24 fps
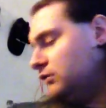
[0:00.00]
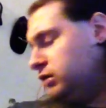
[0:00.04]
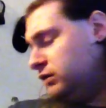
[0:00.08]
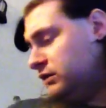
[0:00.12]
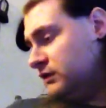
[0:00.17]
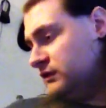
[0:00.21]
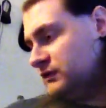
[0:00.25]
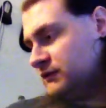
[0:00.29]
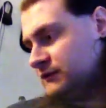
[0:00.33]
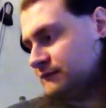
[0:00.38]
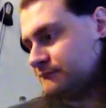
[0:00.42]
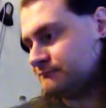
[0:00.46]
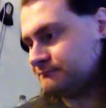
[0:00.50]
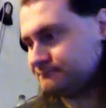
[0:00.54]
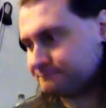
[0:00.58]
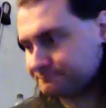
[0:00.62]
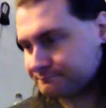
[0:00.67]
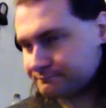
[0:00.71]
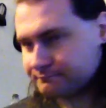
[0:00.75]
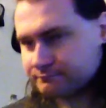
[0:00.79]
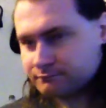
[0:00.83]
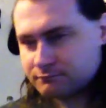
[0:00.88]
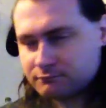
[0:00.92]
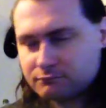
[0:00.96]
you
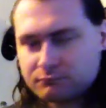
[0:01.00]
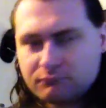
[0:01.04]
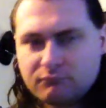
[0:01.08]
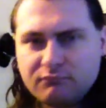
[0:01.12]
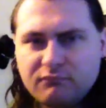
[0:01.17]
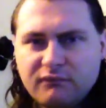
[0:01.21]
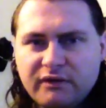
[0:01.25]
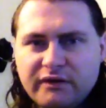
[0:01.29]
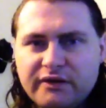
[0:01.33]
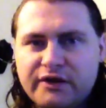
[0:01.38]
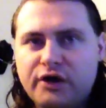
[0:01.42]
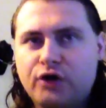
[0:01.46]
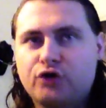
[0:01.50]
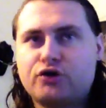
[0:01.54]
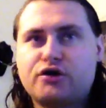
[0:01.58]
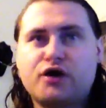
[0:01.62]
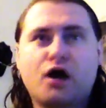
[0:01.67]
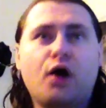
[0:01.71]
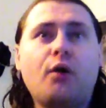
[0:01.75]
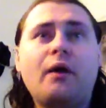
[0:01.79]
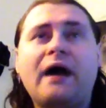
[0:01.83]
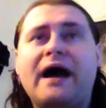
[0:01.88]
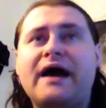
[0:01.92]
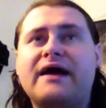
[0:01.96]
know,
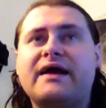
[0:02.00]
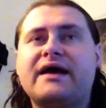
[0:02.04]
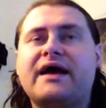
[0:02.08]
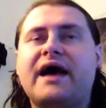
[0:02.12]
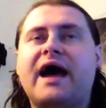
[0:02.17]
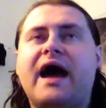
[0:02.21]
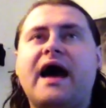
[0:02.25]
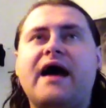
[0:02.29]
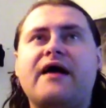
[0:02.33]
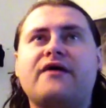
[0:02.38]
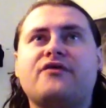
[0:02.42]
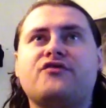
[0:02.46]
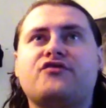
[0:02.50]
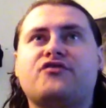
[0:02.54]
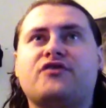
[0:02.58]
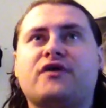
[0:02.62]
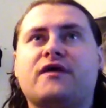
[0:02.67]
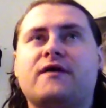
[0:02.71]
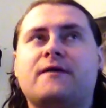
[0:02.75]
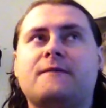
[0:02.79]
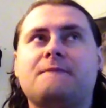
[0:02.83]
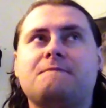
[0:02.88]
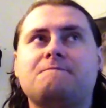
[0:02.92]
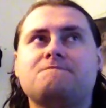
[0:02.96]
go at it as
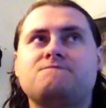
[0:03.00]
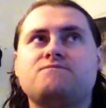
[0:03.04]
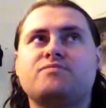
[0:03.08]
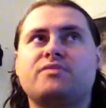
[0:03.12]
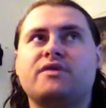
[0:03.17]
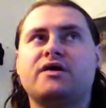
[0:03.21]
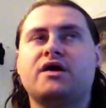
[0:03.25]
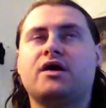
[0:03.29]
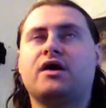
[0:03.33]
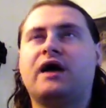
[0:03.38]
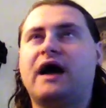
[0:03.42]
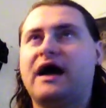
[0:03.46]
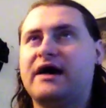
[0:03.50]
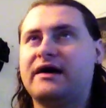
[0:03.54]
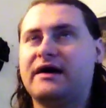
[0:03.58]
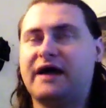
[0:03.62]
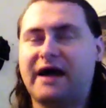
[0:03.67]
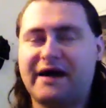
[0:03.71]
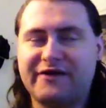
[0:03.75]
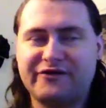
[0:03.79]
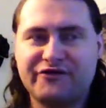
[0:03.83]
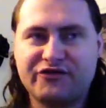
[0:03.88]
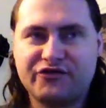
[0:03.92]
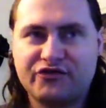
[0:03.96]
you know
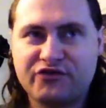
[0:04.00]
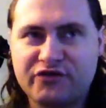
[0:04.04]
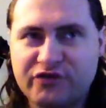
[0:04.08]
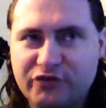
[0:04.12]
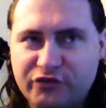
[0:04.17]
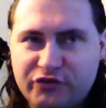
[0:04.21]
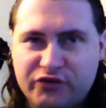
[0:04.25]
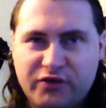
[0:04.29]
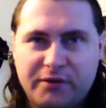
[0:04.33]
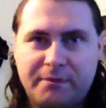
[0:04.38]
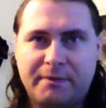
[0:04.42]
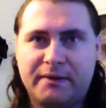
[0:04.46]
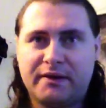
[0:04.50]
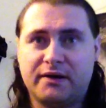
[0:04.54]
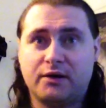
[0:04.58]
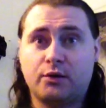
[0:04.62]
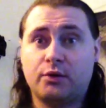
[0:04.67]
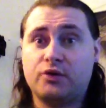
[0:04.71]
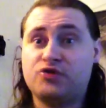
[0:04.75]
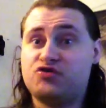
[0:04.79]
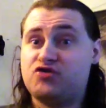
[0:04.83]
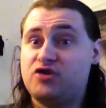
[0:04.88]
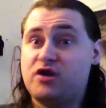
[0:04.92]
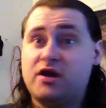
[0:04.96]
as a singles competitor,
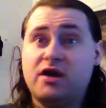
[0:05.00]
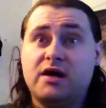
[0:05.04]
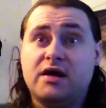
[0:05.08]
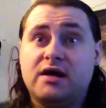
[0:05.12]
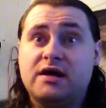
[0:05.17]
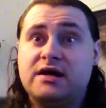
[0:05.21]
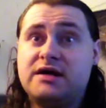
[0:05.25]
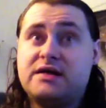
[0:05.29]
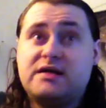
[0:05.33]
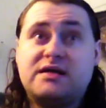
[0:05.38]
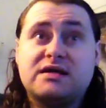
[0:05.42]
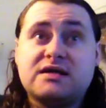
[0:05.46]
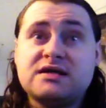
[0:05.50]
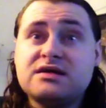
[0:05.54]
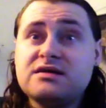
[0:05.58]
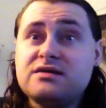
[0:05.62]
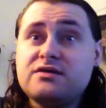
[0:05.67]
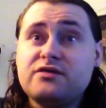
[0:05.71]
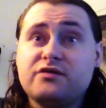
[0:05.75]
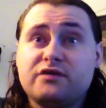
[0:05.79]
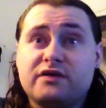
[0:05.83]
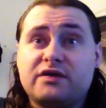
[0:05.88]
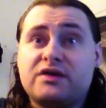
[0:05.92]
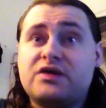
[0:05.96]
which
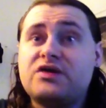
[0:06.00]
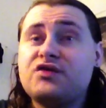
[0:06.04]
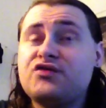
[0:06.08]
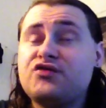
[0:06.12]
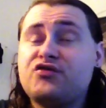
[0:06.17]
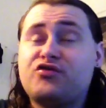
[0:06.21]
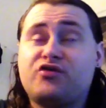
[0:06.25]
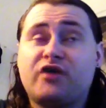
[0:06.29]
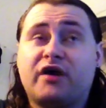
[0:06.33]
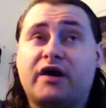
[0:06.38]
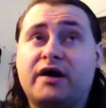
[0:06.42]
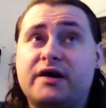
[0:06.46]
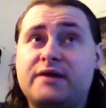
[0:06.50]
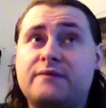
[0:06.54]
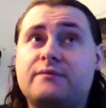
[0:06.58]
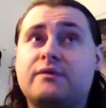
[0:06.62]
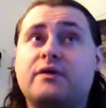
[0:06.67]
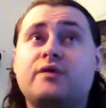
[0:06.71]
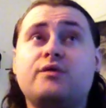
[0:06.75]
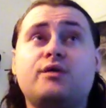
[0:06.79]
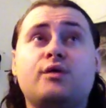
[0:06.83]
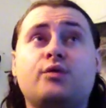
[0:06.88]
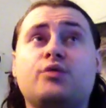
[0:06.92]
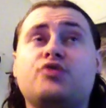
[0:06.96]
he he's done
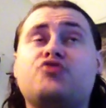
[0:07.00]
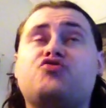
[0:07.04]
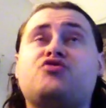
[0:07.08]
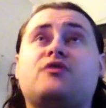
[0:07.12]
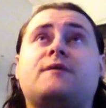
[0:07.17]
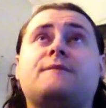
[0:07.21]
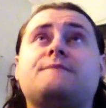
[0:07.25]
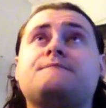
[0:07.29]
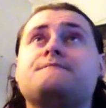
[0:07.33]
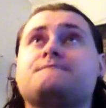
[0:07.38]
in, in which